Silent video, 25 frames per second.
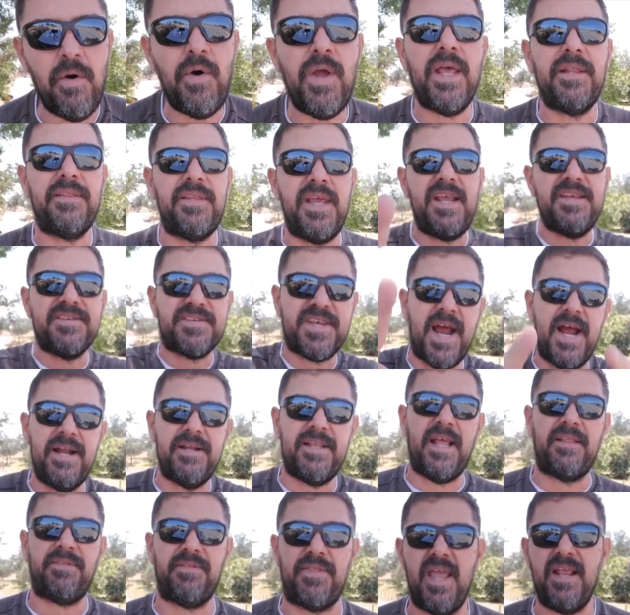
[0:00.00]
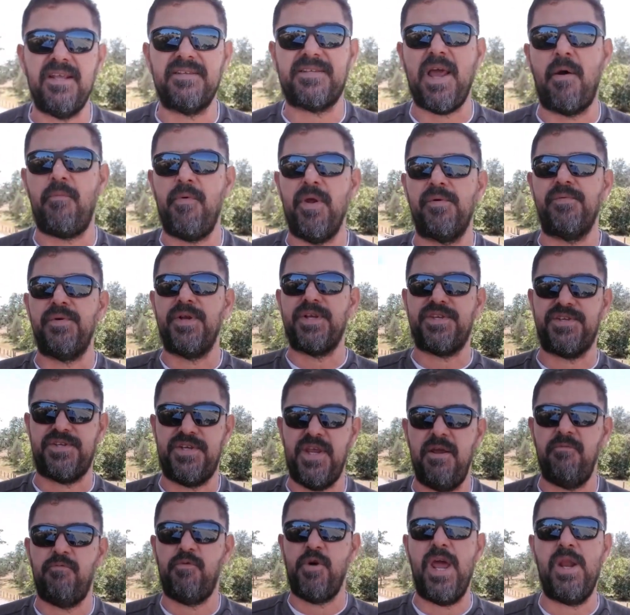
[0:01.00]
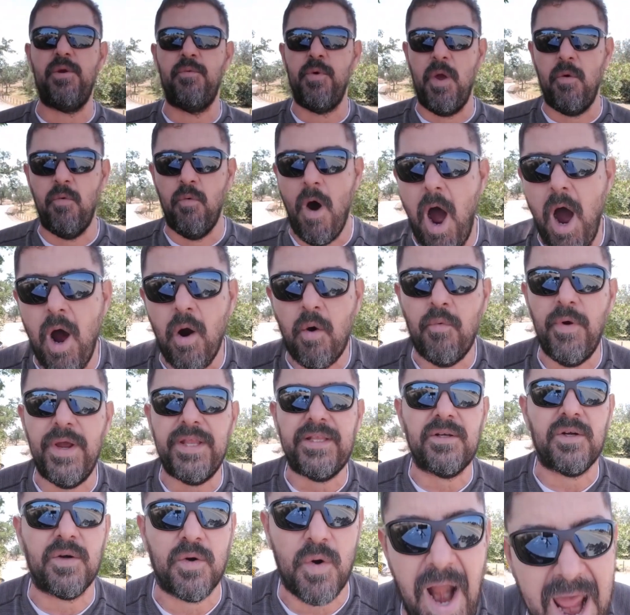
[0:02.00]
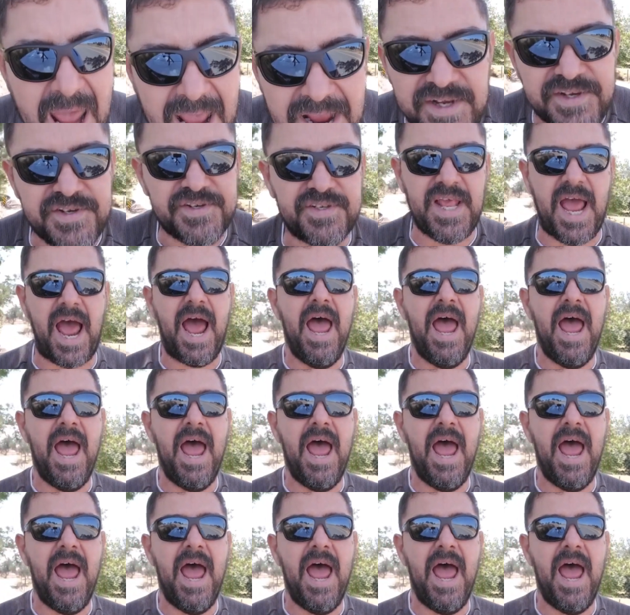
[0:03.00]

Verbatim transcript: These are the things that we receive when we walk with Christ.